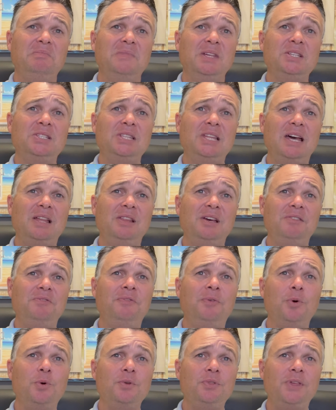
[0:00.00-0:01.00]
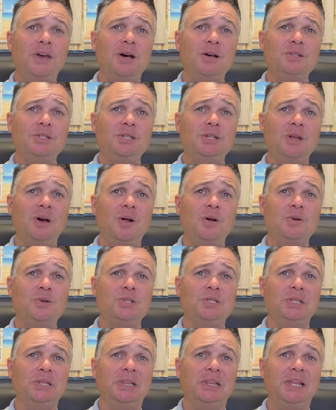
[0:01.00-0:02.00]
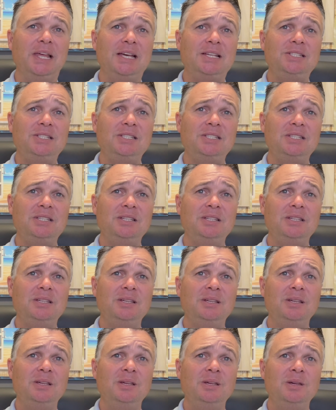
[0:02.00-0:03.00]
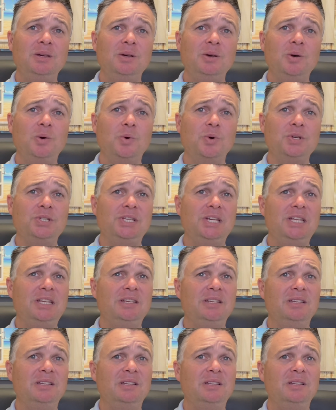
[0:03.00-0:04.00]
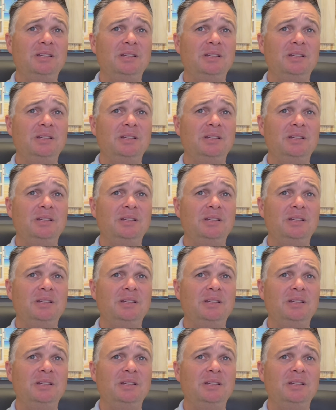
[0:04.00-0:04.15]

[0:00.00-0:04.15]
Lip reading: Isn't that like $4,000 less? Or is it?